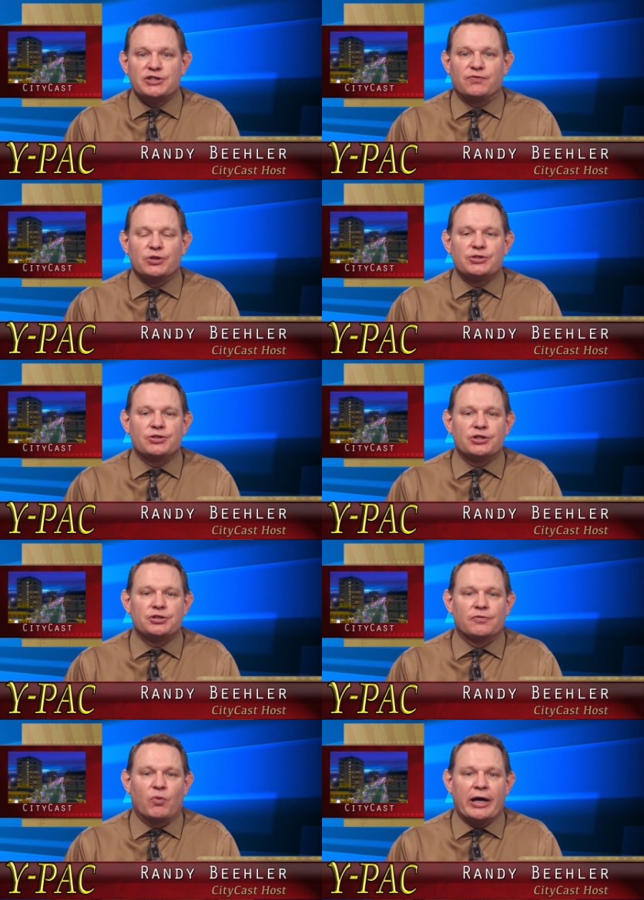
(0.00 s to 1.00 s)
us for this
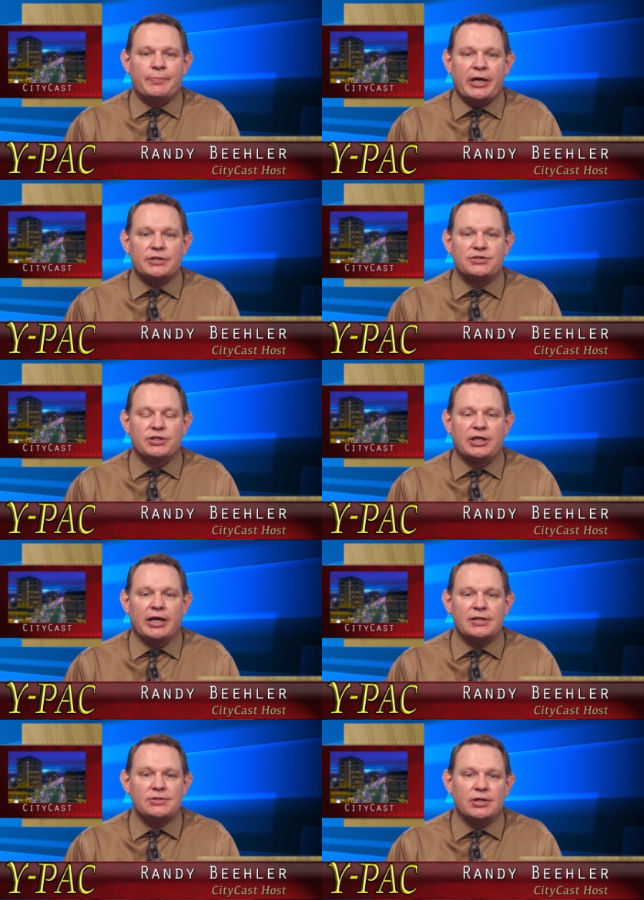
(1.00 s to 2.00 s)
edition of Y-PAC
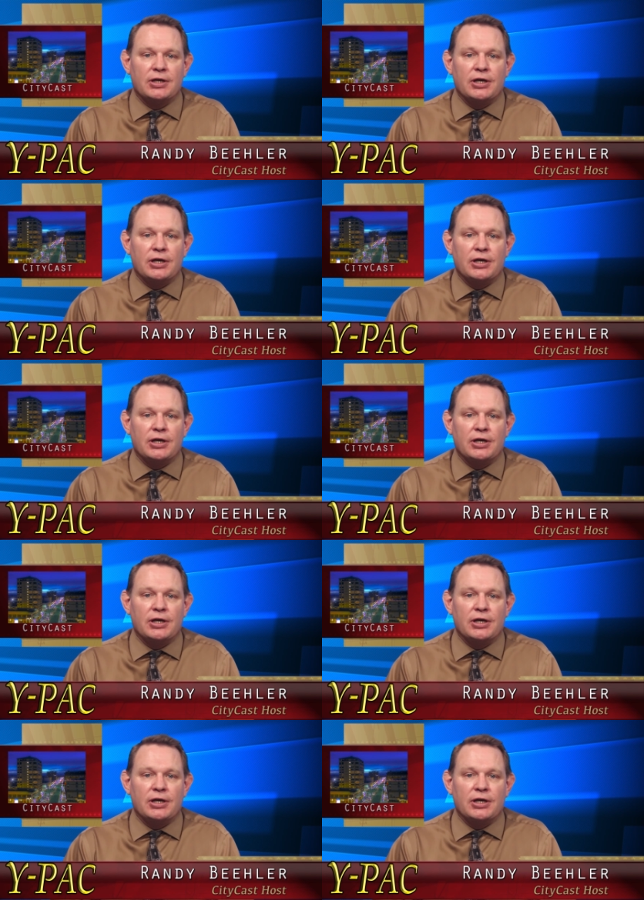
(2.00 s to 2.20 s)
CityCast.